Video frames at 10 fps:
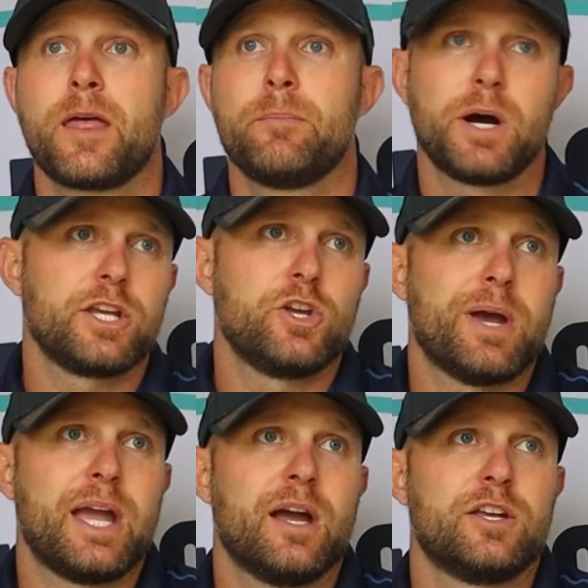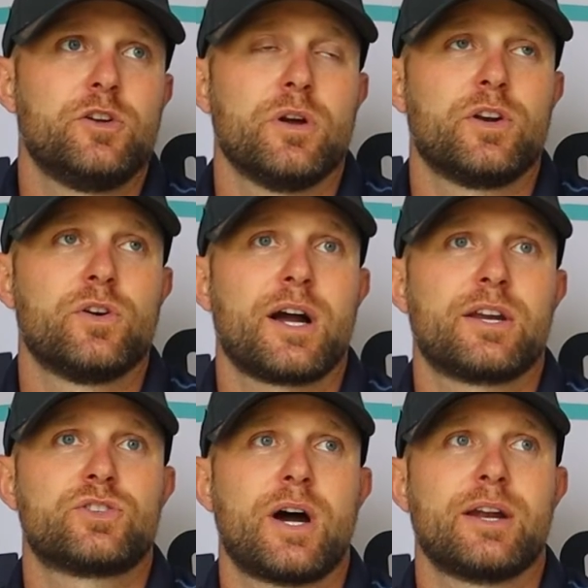But you're not
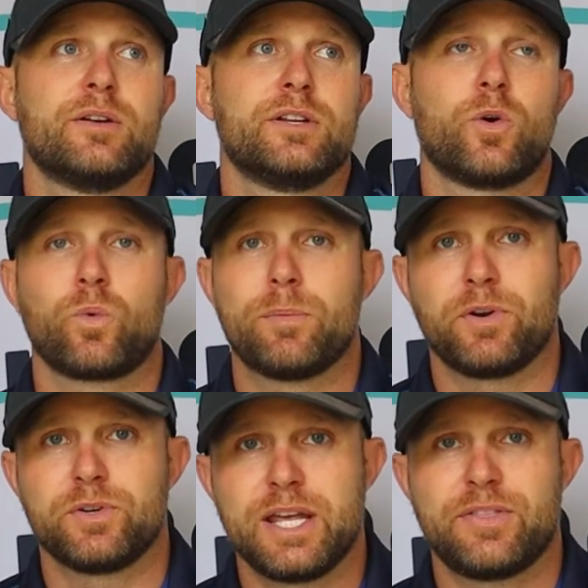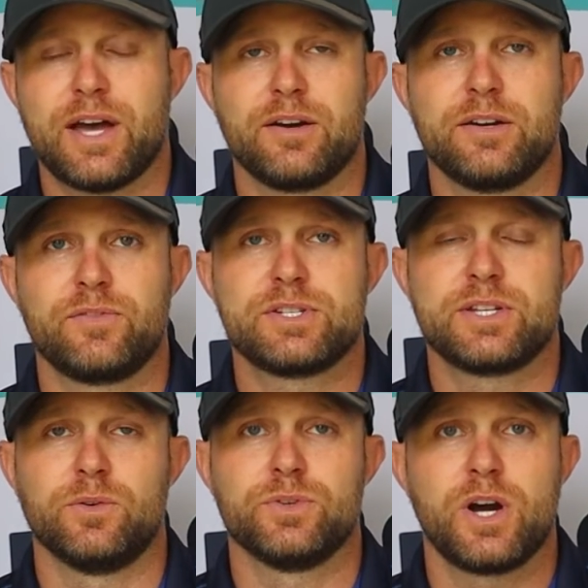going to try to rip their teeth out on every
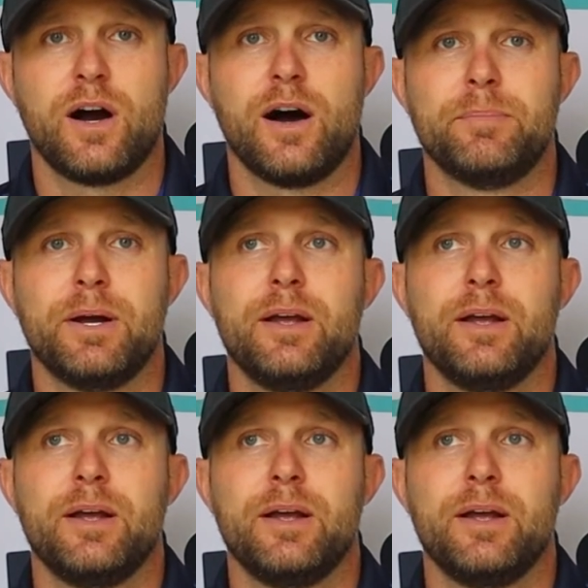single job.